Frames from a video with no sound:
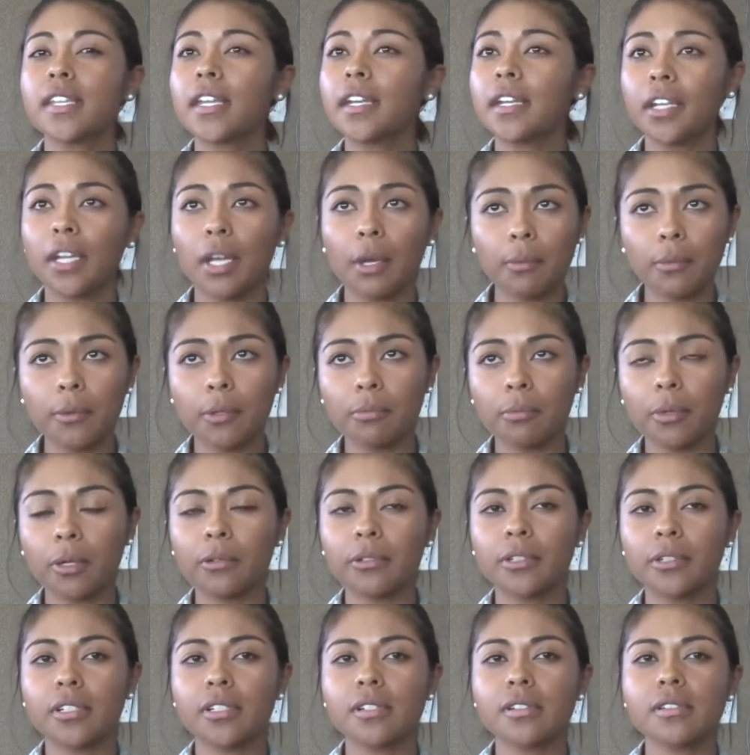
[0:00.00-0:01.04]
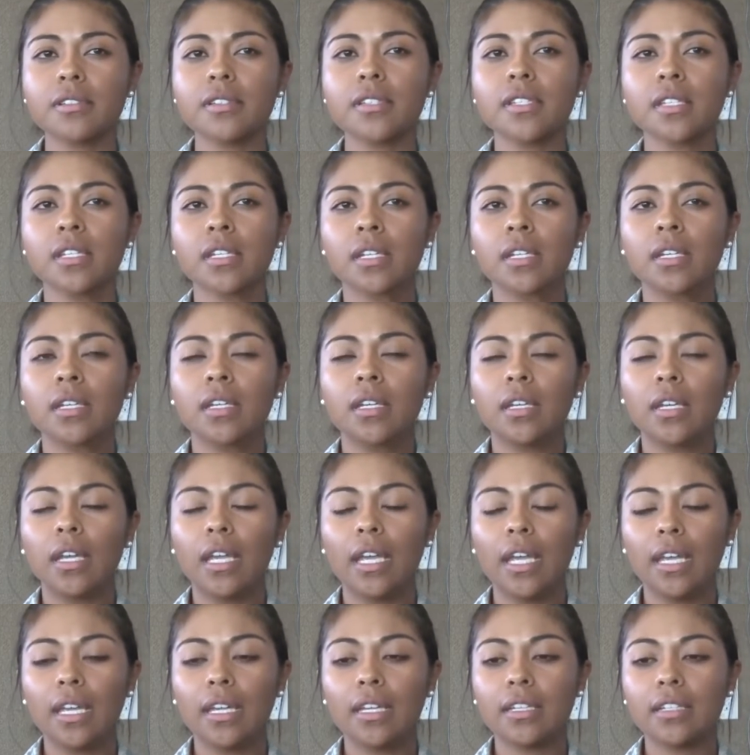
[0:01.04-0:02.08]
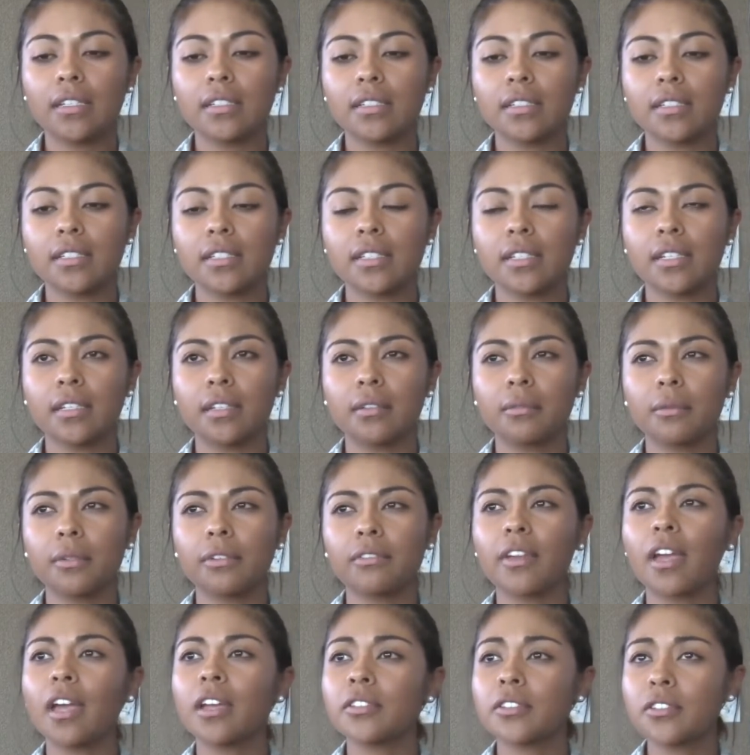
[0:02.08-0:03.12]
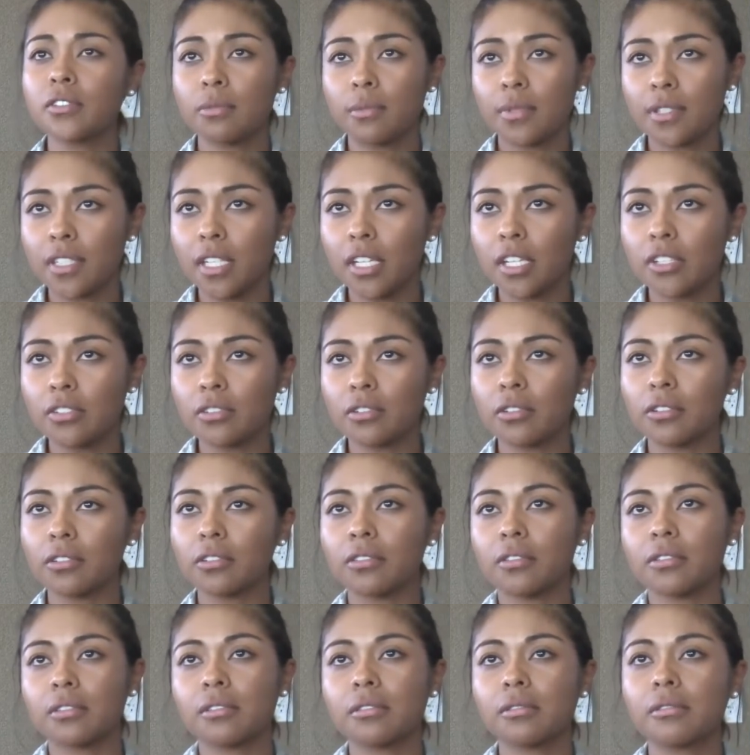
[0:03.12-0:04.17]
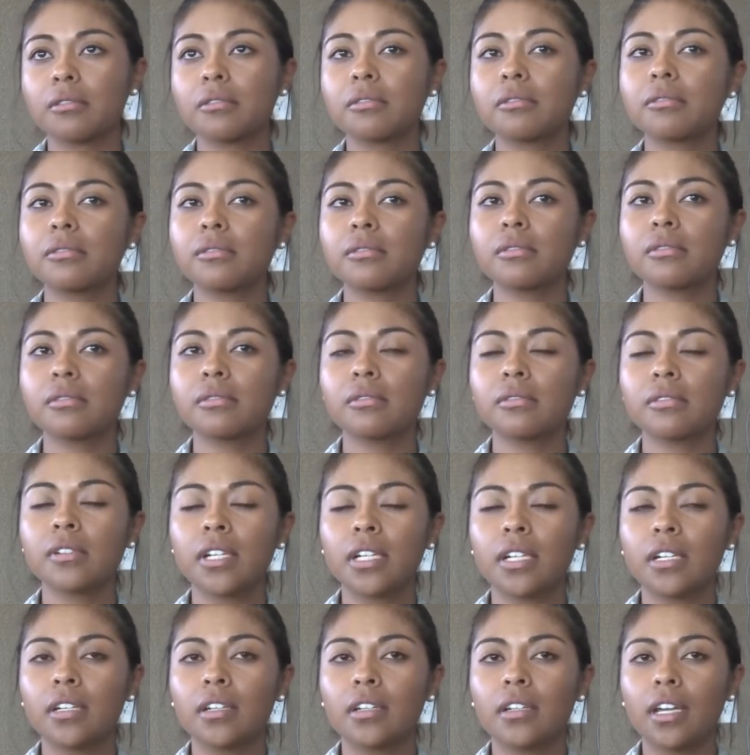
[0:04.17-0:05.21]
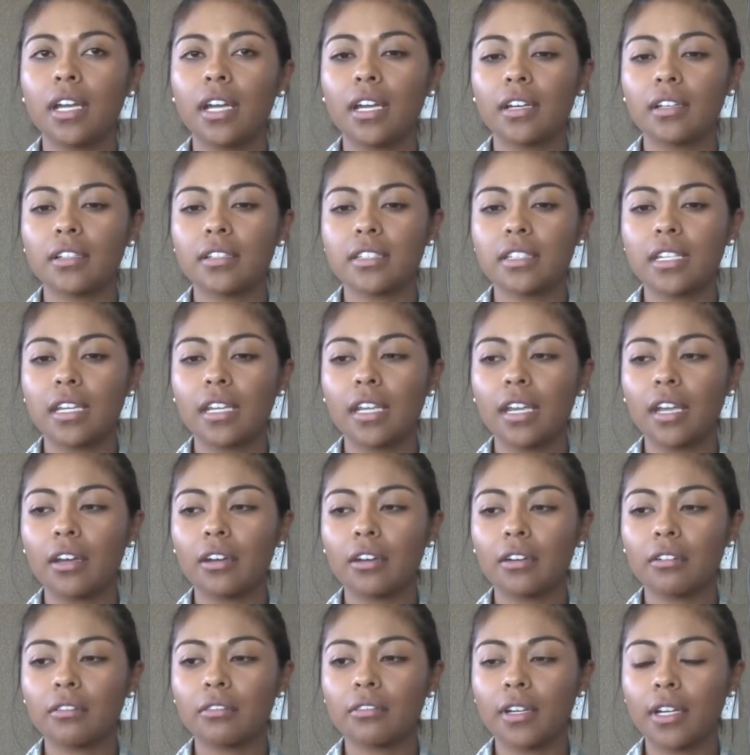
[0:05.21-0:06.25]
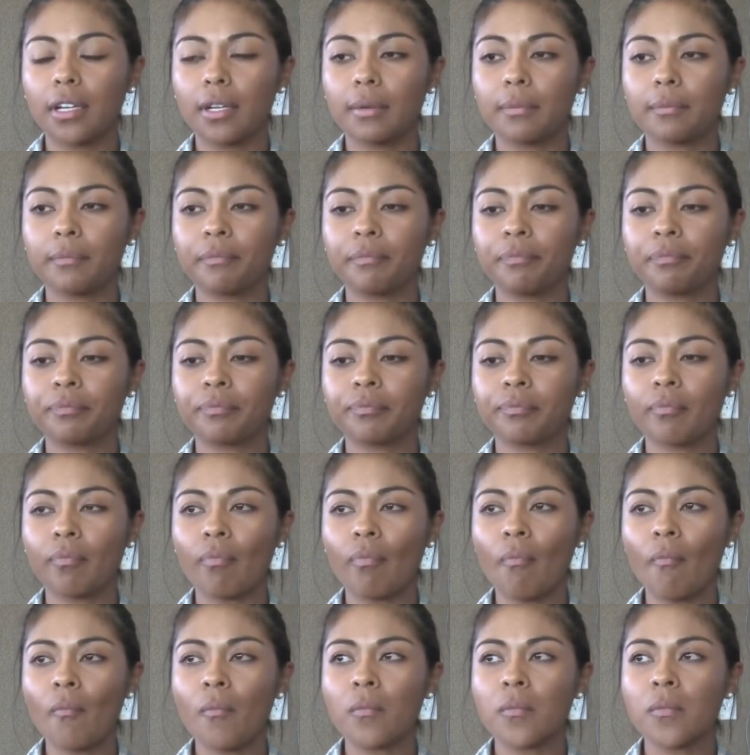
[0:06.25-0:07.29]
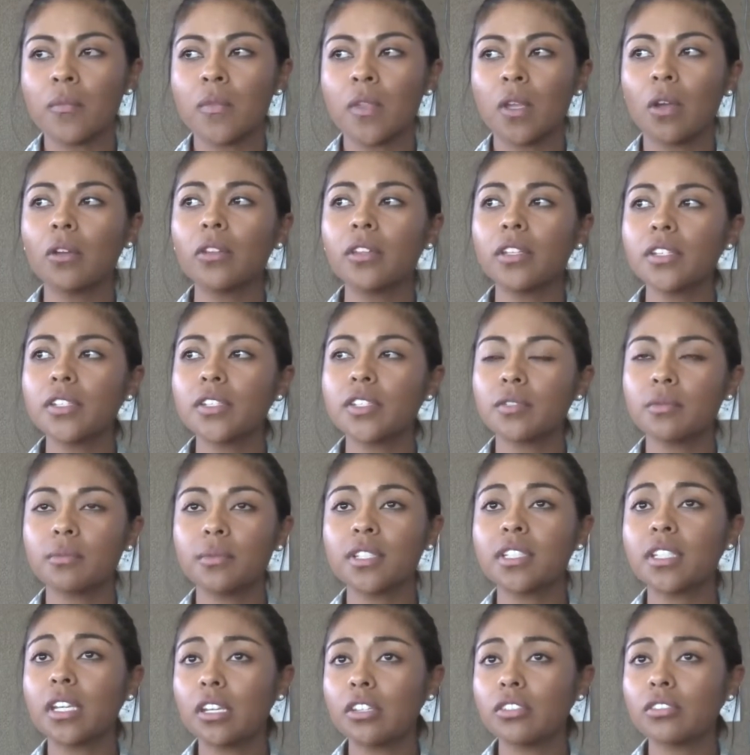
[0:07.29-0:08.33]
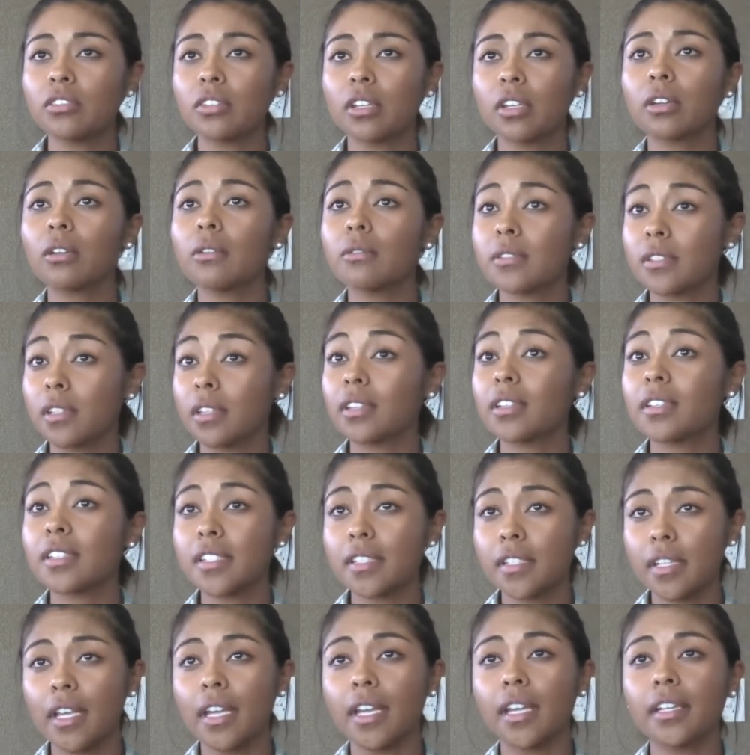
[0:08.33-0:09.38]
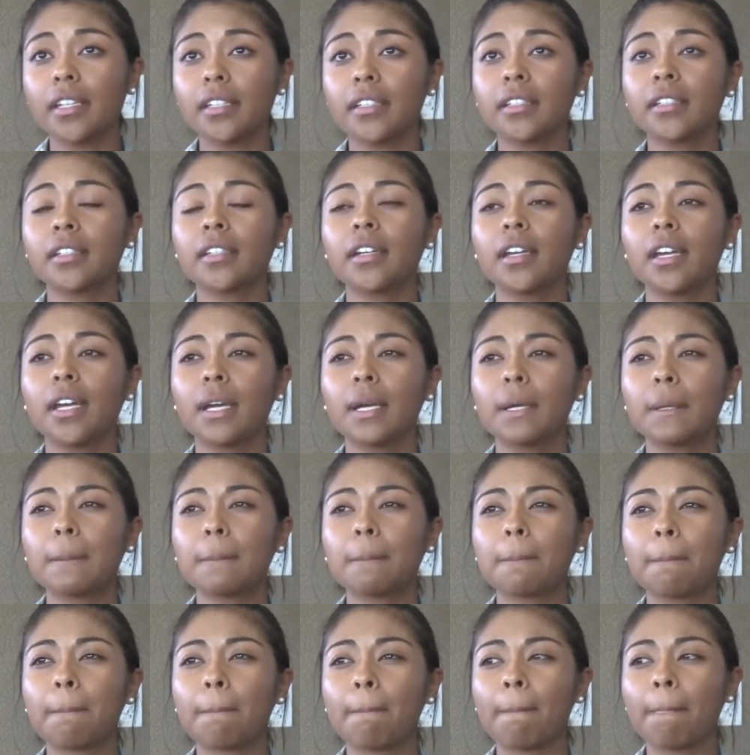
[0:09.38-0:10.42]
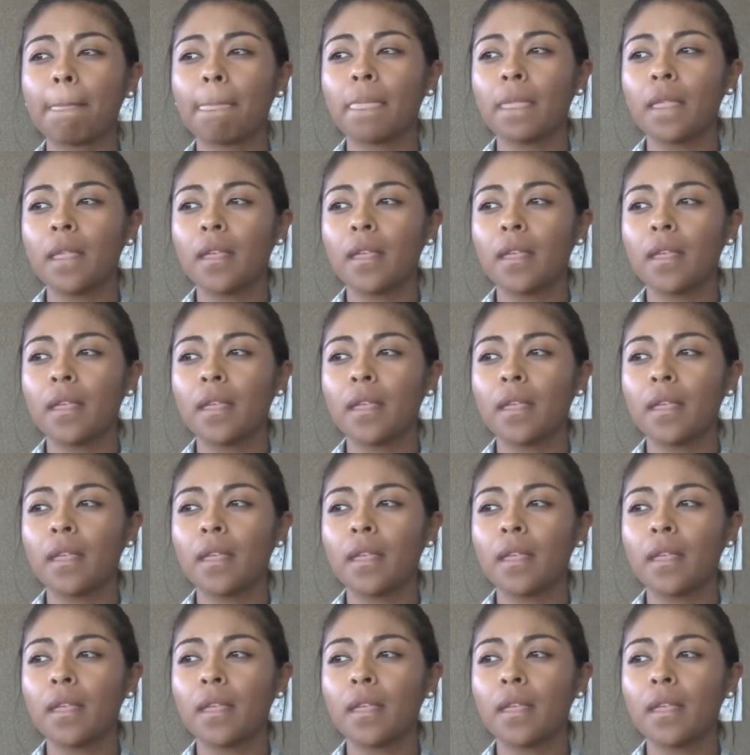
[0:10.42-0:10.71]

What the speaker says: setting up the motors, and we've got instrumentation crew who take care of all the instrumentation that goes on the sled, and